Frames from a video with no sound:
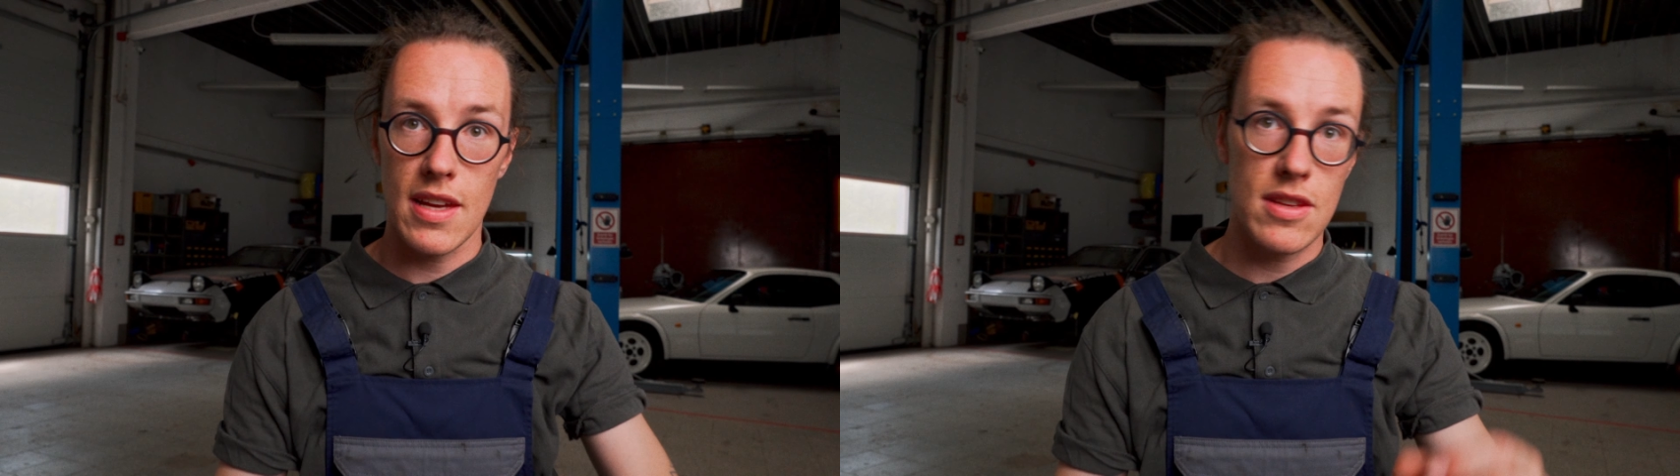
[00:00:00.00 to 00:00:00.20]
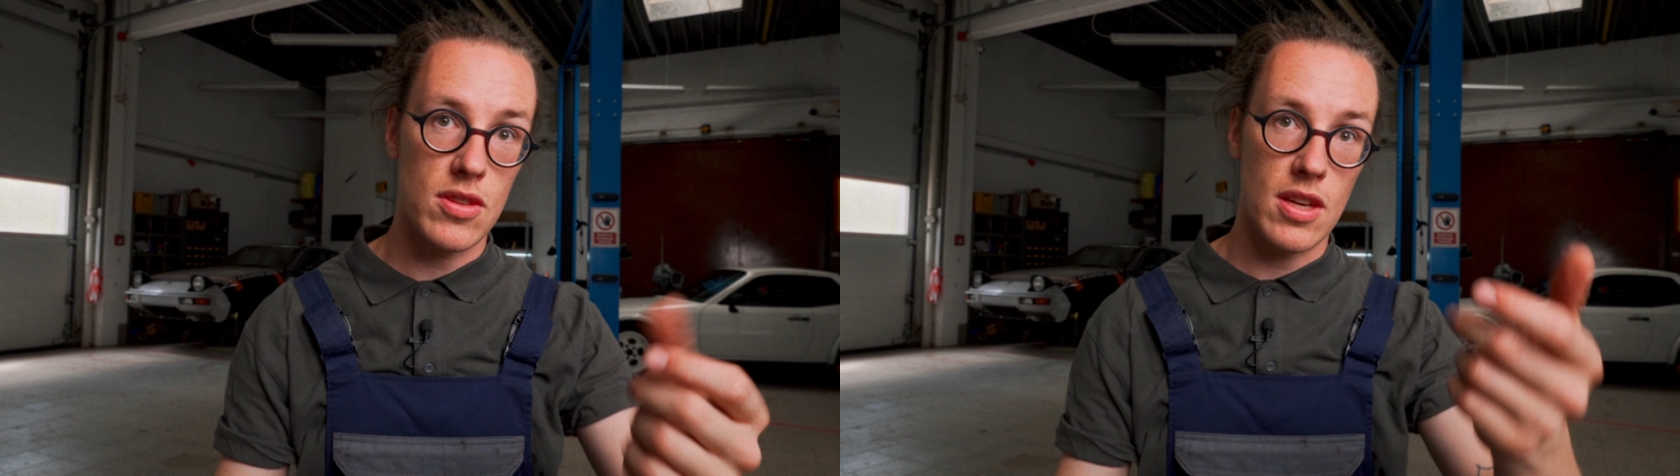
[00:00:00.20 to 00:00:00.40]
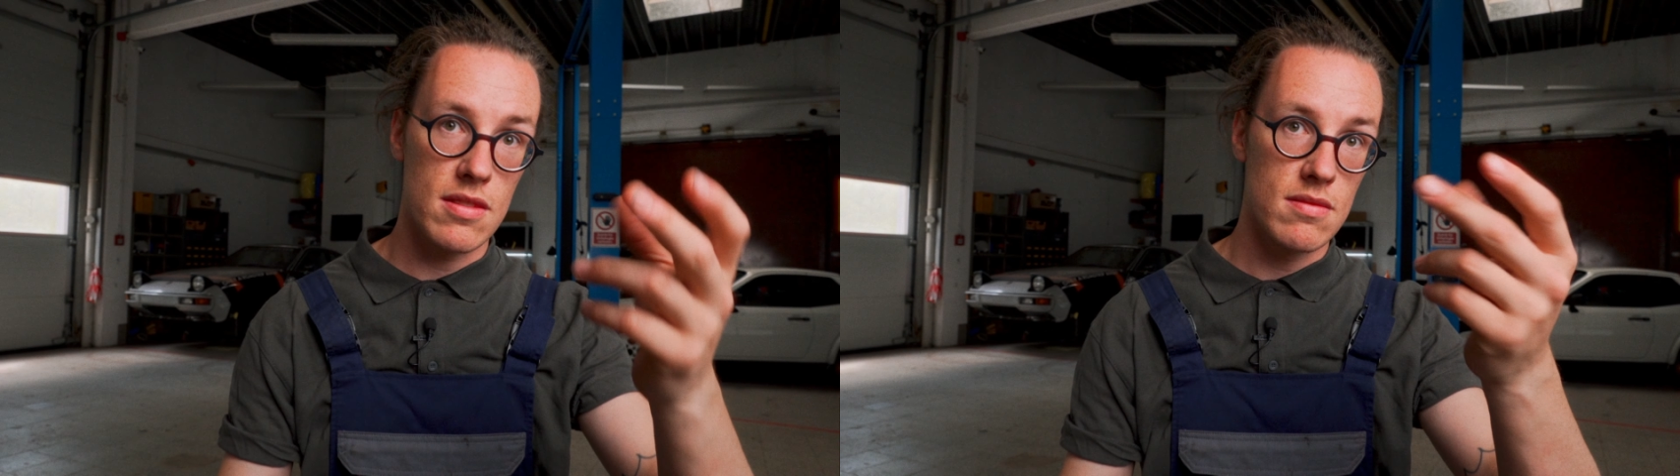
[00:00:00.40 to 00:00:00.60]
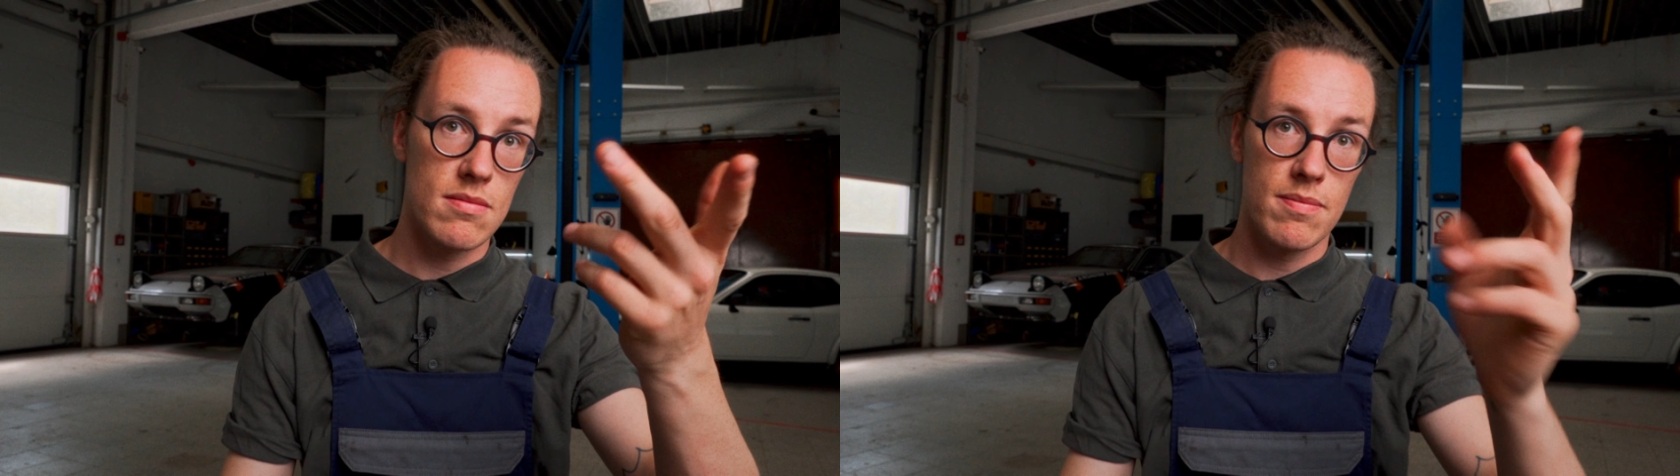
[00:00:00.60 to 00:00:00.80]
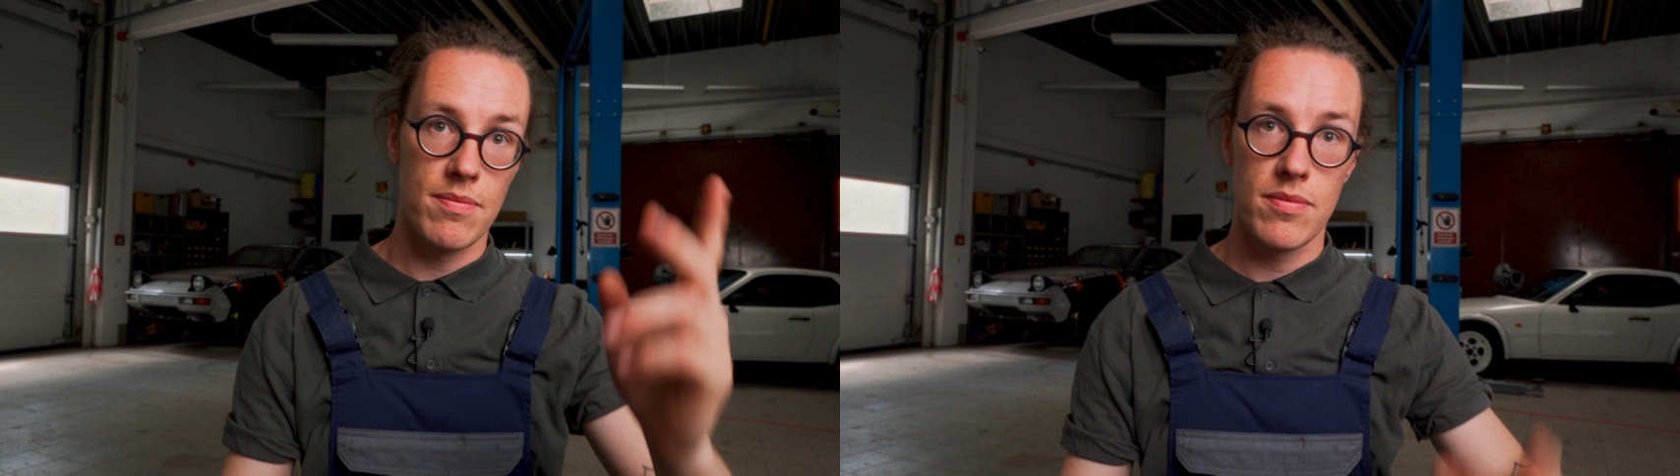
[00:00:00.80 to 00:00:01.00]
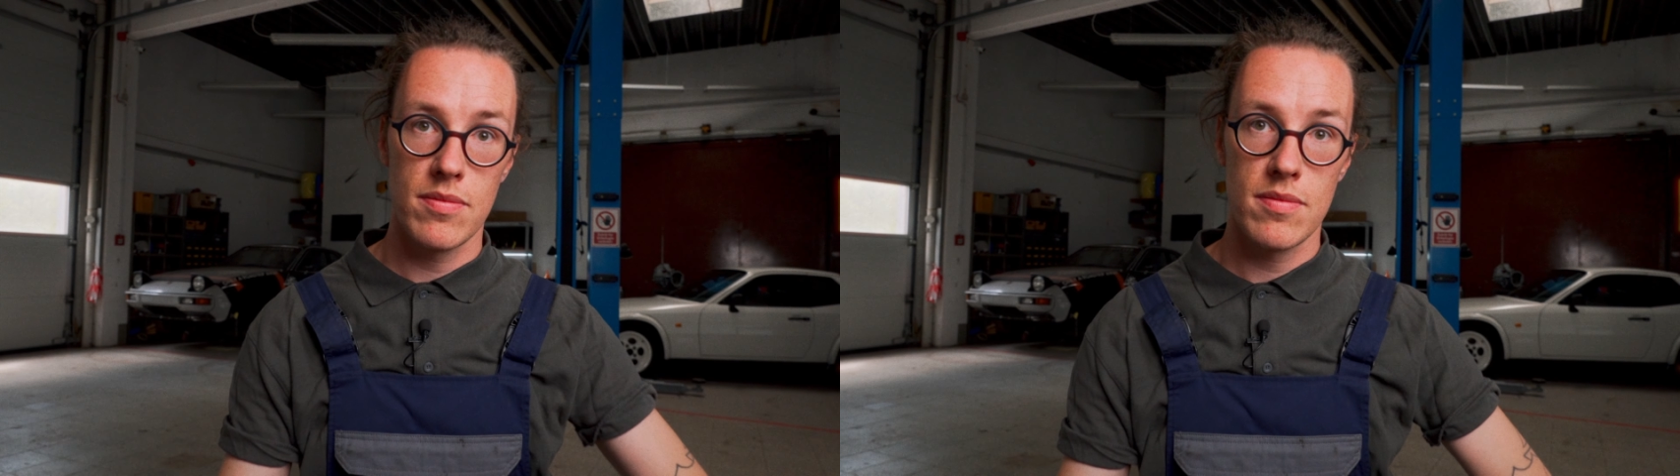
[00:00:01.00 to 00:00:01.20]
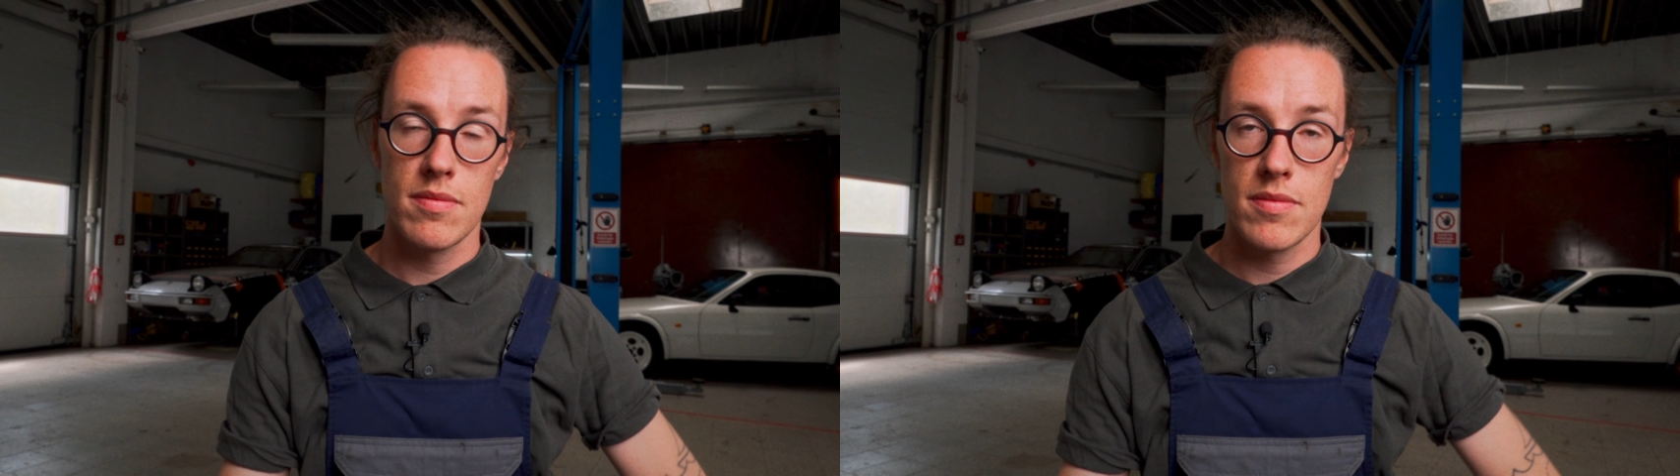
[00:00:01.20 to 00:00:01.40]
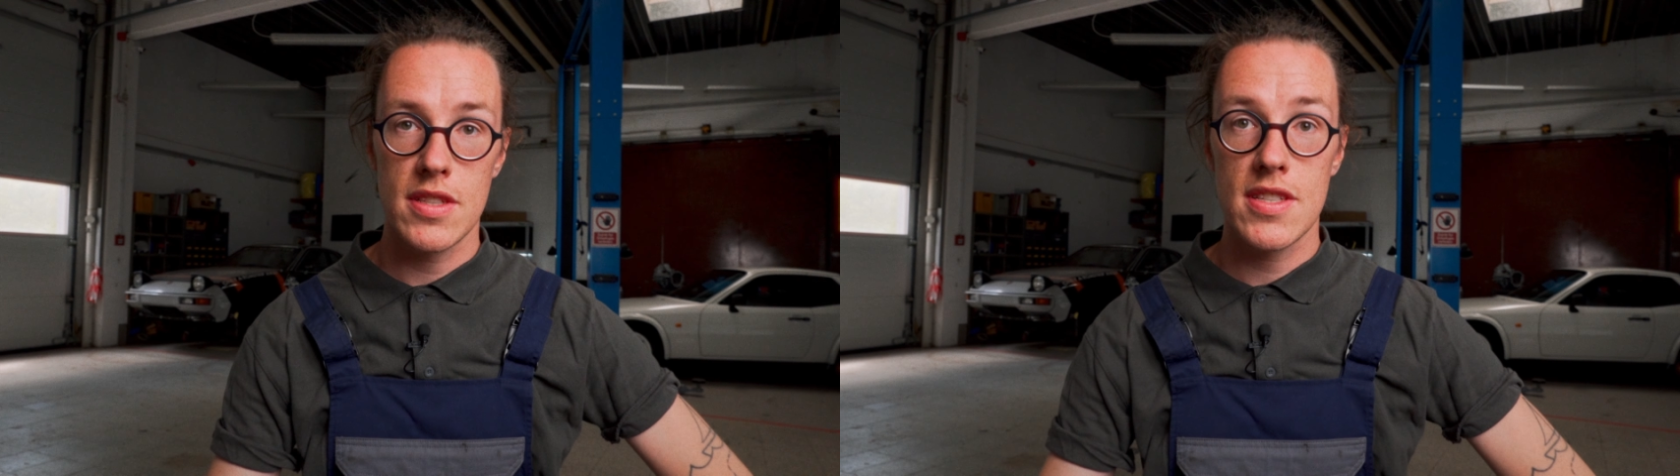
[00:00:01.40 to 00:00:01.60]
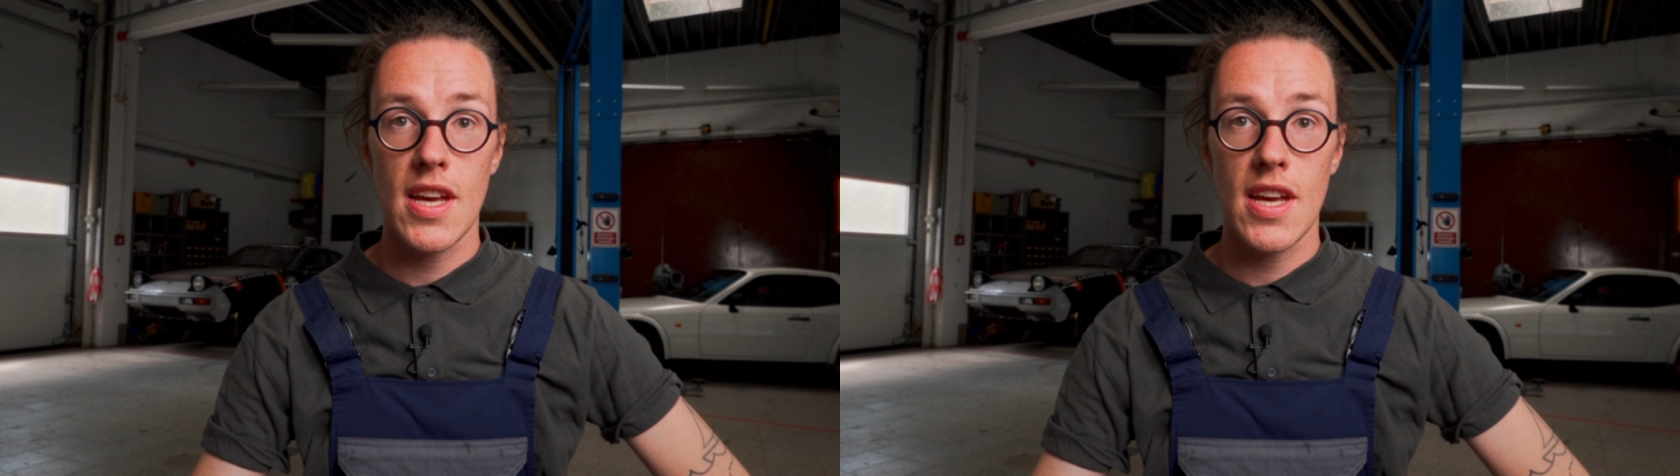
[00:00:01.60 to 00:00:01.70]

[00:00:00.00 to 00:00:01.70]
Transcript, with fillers: then you can, it